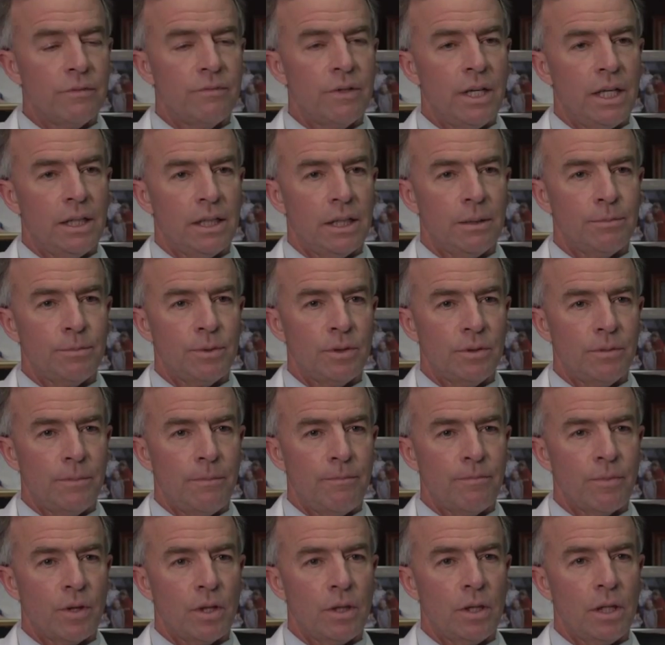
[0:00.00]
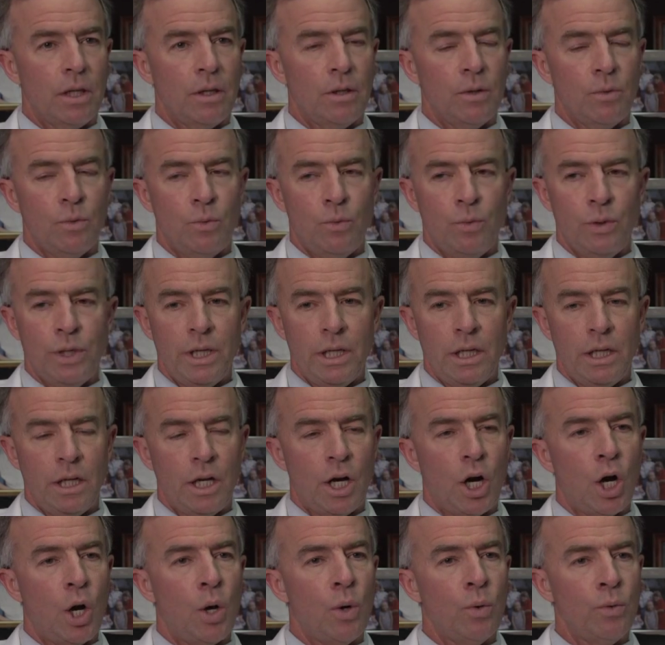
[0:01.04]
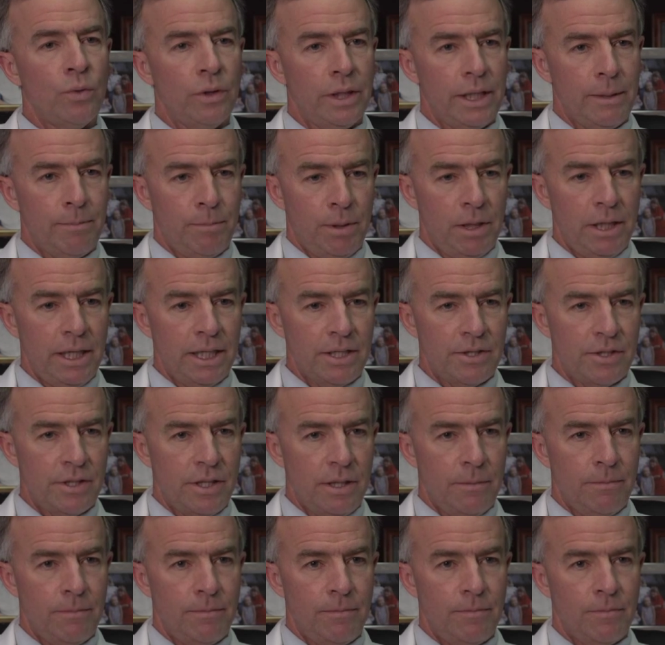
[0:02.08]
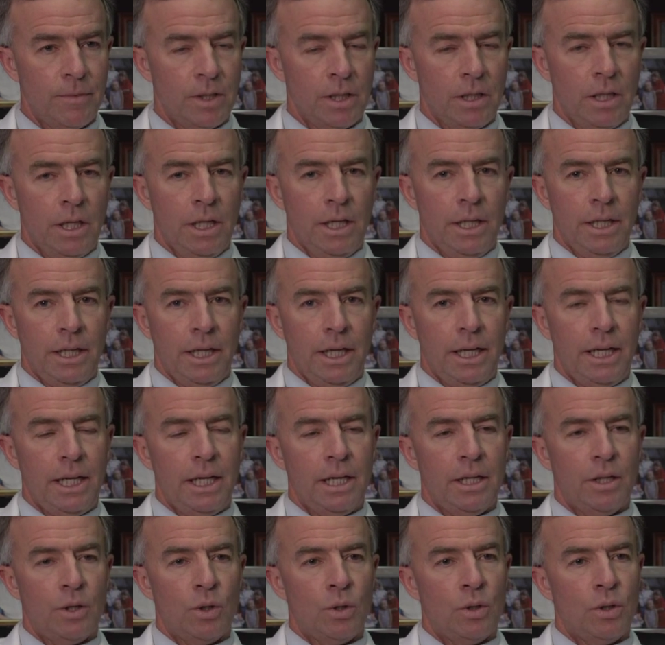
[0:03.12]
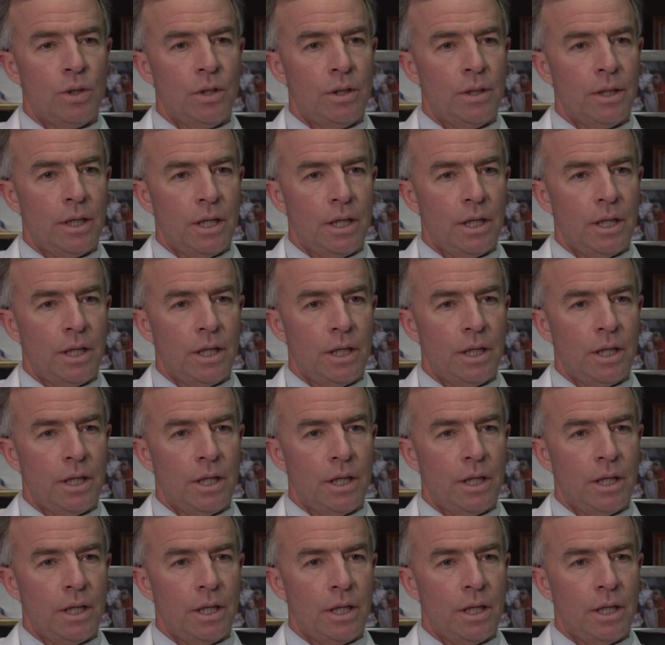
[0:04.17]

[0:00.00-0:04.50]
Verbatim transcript: developed, we only placed them in